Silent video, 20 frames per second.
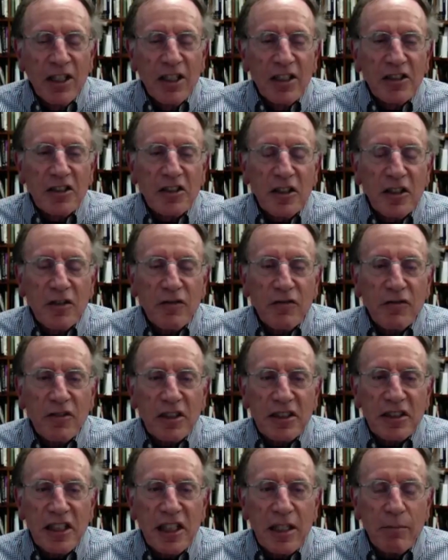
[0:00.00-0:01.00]
So, for
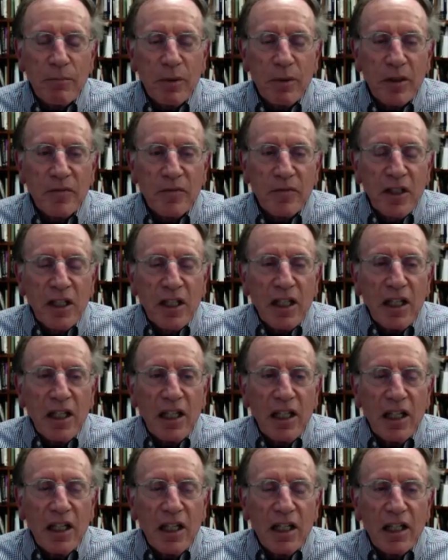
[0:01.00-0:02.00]
example,
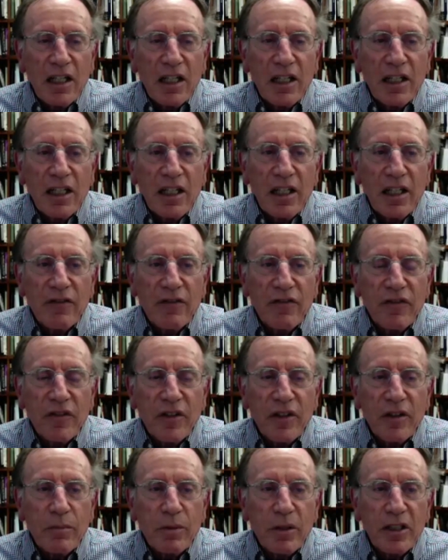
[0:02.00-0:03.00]
if
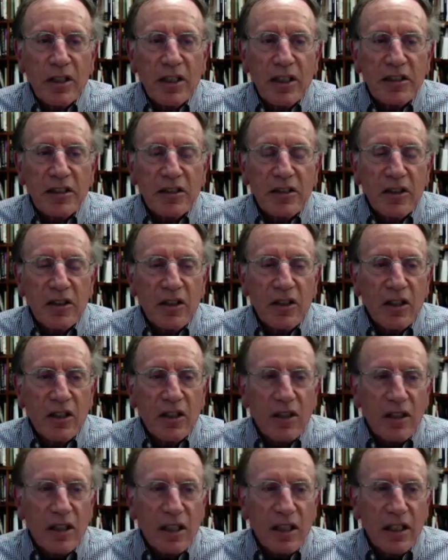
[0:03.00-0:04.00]
the police
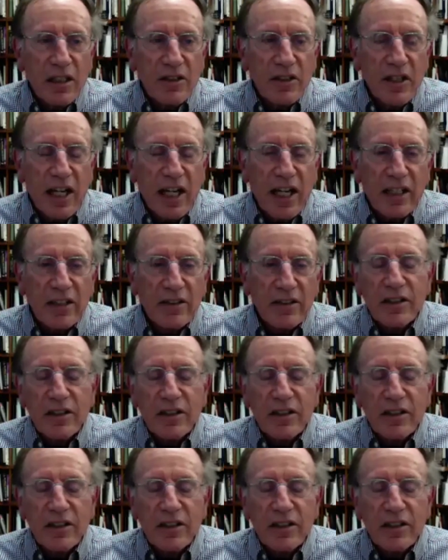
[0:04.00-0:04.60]
are attacked,